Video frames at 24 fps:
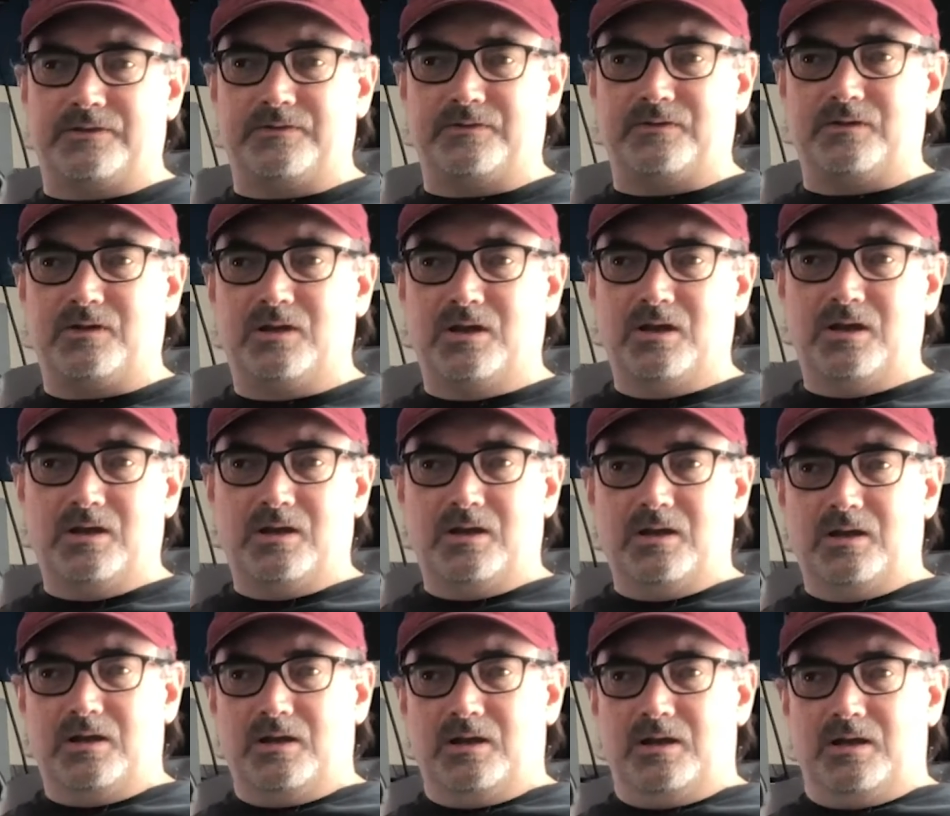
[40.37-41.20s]
And
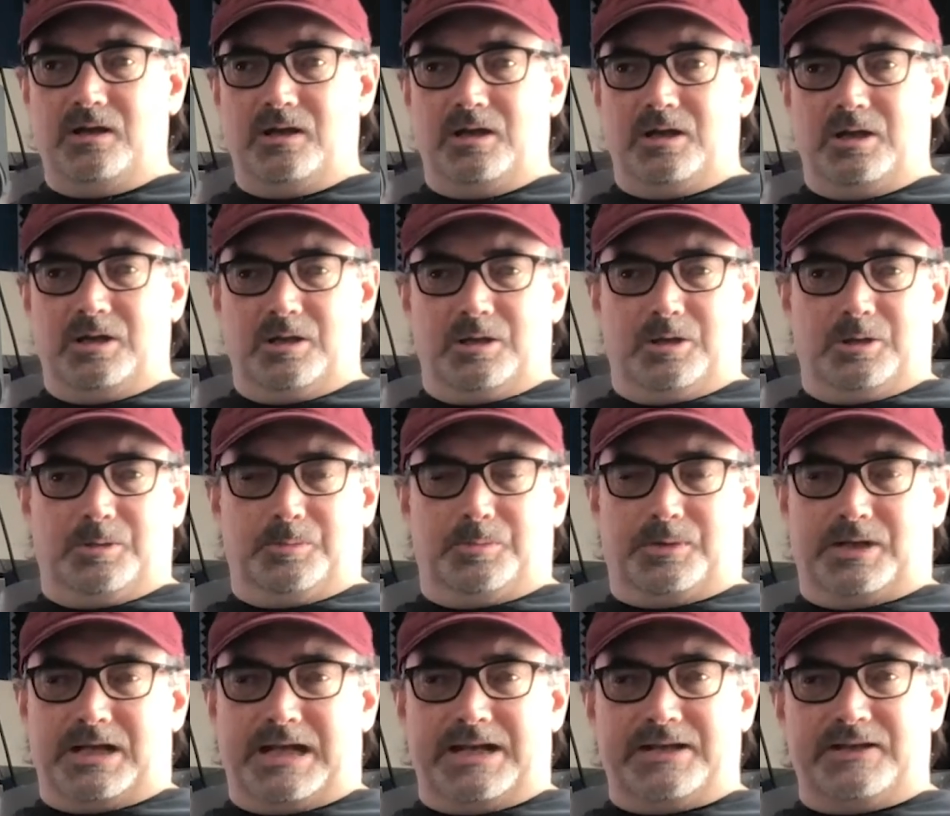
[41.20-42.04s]

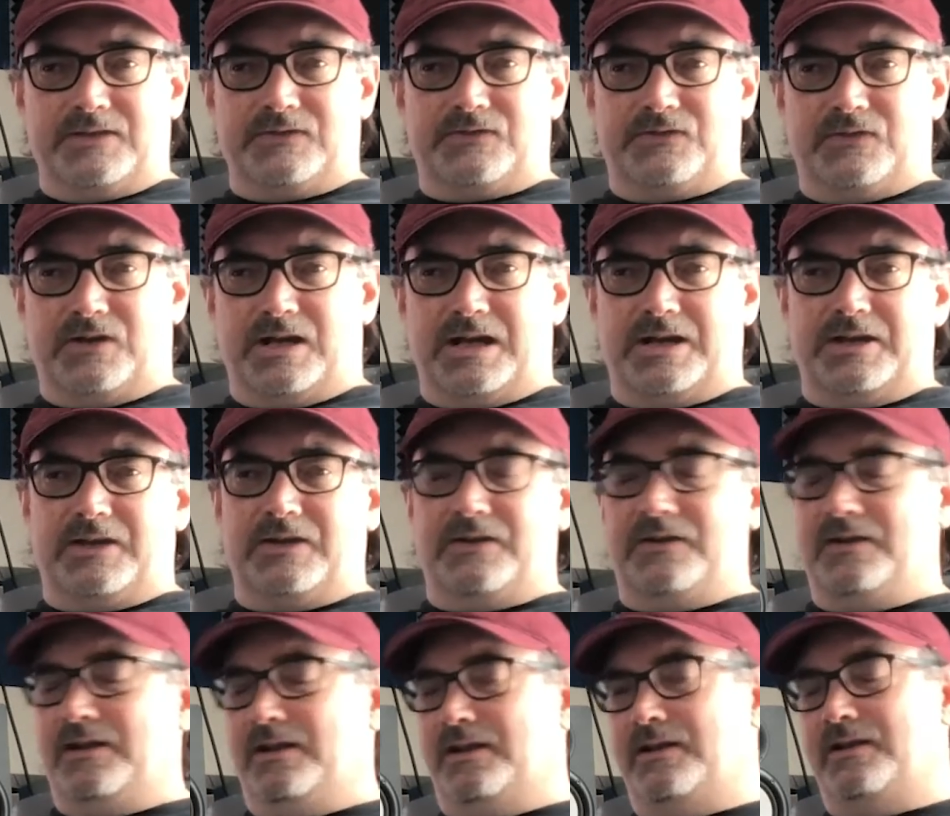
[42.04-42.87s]
but I
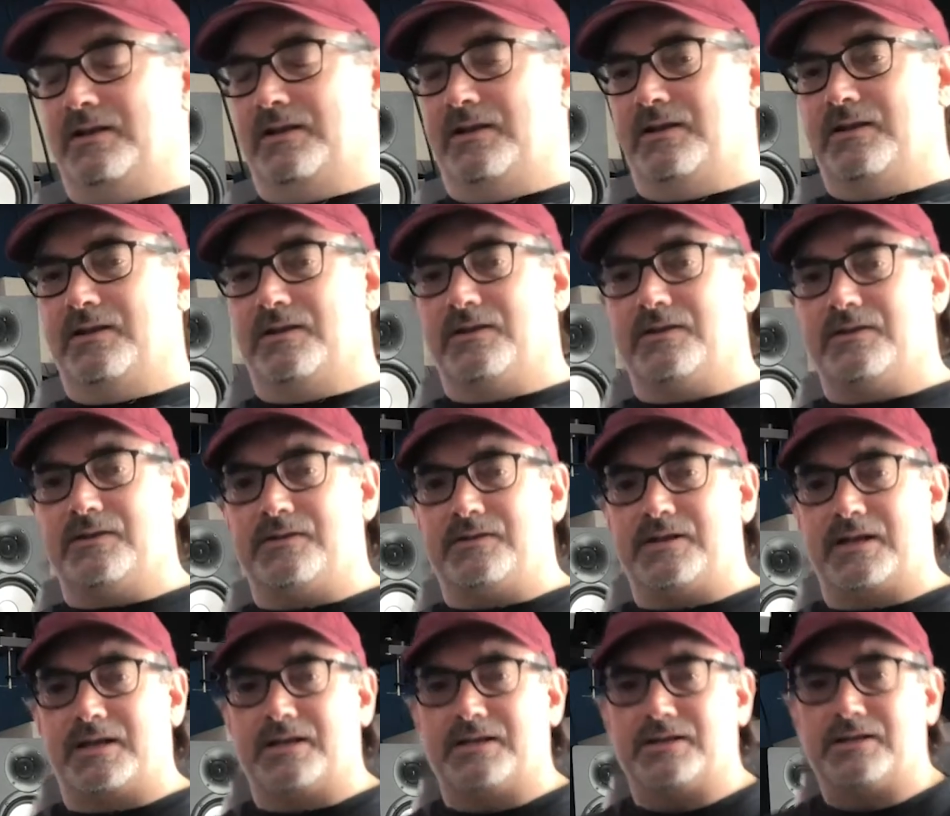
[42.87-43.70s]
decided to
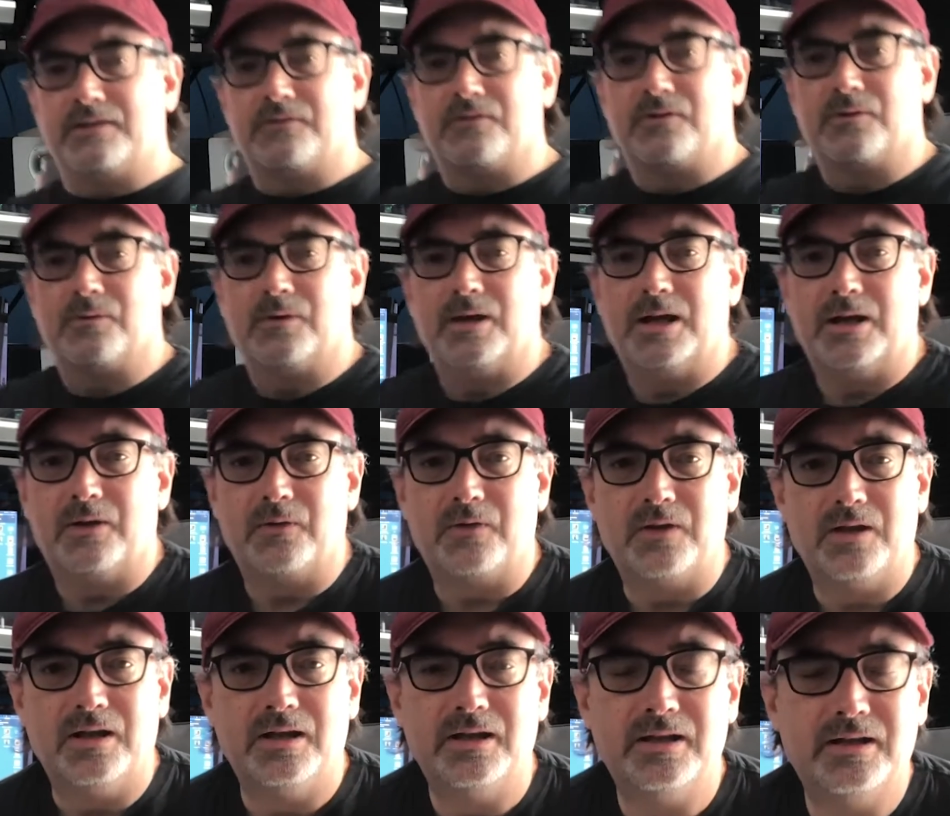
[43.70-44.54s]
take a different
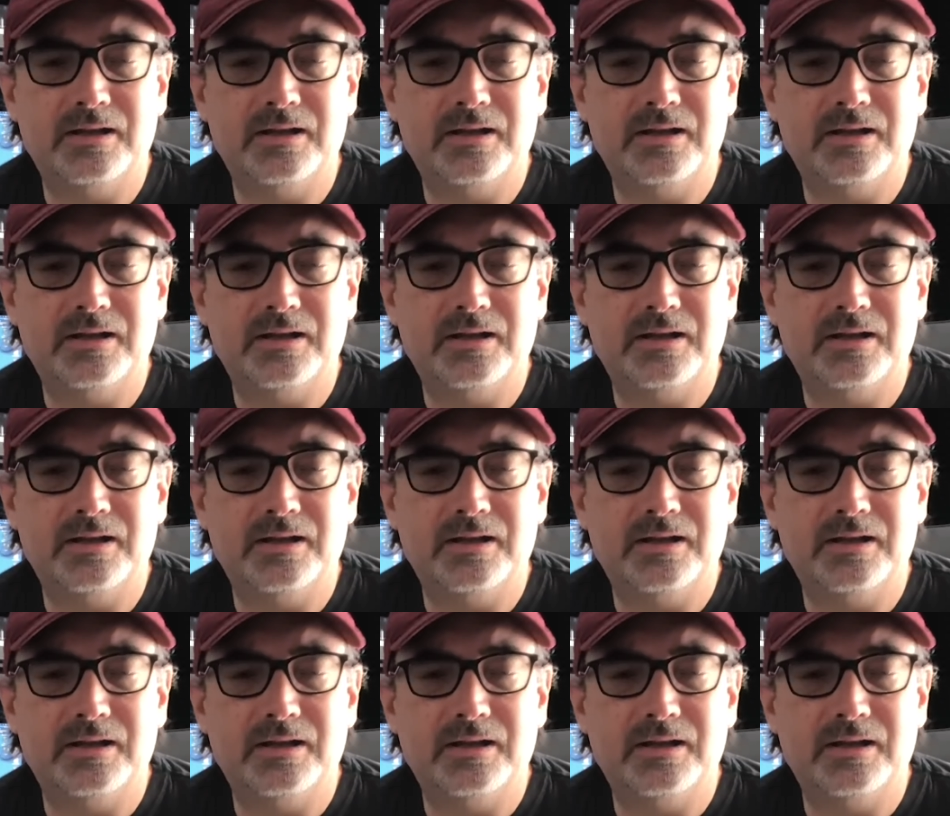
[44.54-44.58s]
route,